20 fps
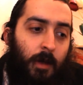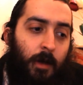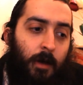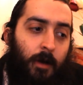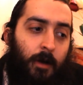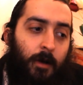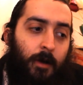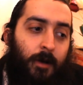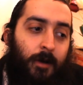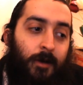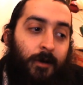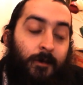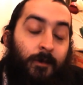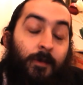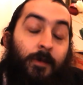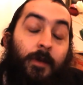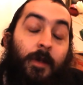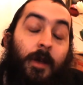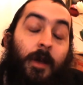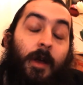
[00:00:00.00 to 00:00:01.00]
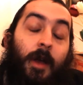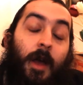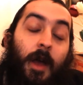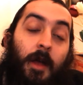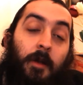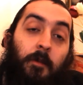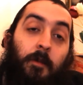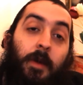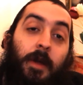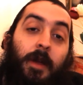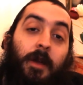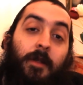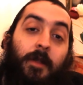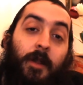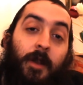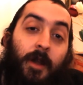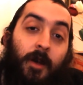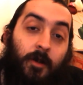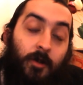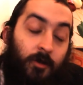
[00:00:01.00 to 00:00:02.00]
uh, and being
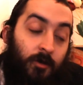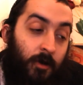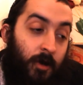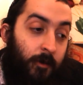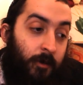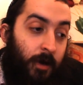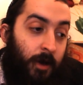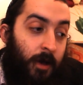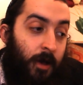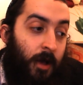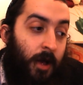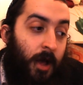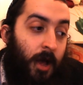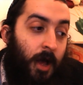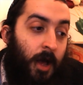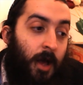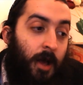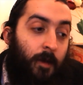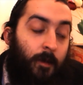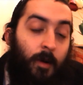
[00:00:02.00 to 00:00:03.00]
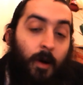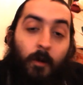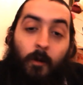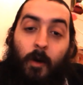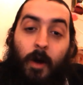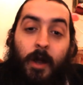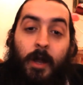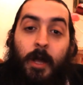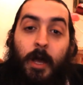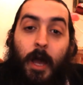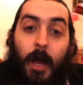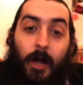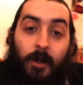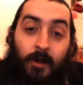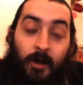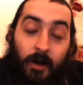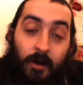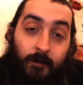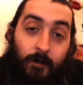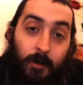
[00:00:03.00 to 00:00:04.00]
the next Rebbe, but when he
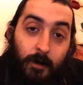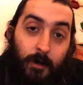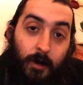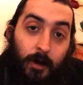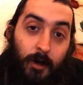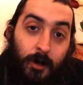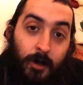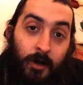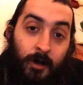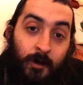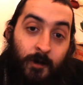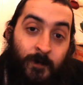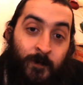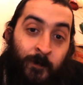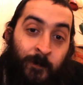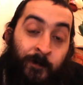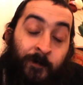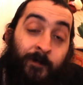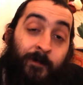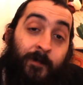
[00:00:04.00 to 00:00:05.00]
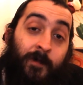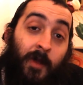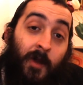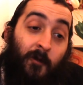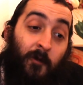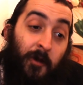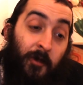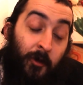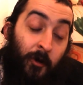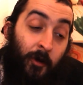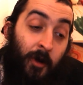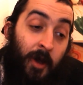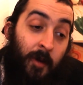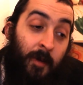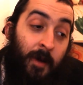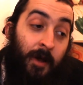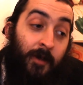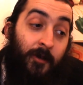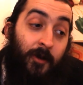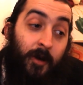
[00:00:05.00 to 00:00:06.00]
has a conversation with the
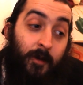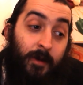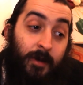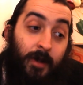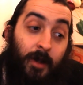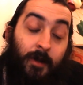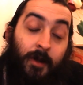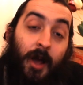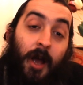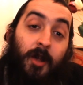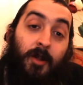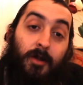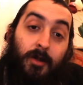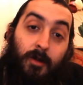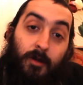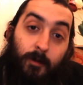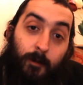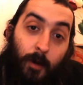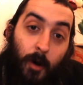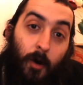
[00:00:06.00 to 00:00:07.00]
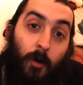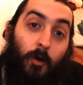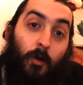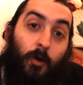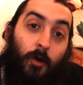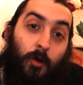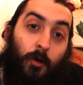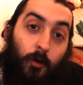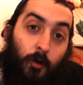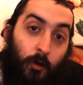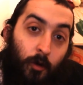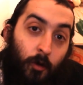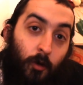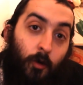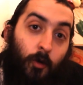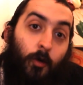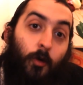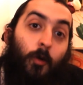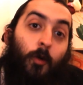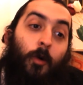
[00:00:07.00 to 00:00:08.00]
Rebbe and the Rebbe says, I spoke
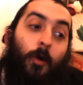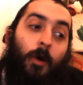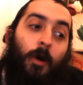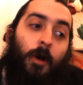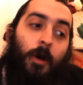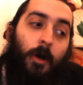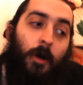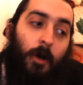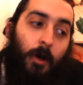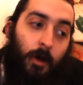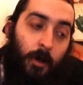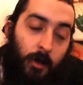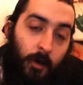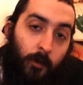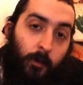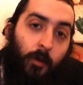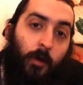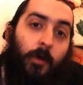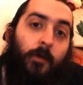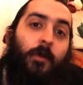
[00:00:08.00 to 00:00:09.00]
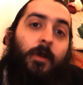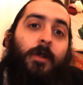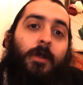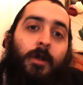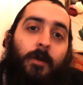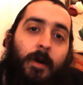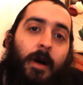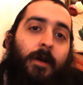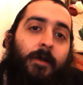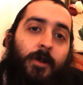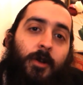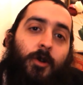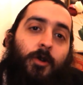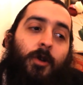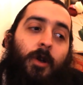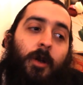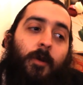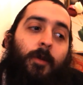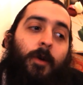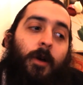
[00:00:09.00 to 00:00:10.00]
to the previous
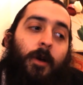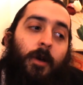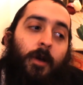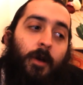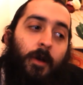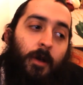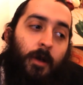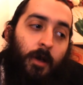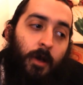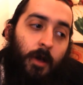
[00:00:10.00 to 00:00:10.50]
Lubavitcher Rebbe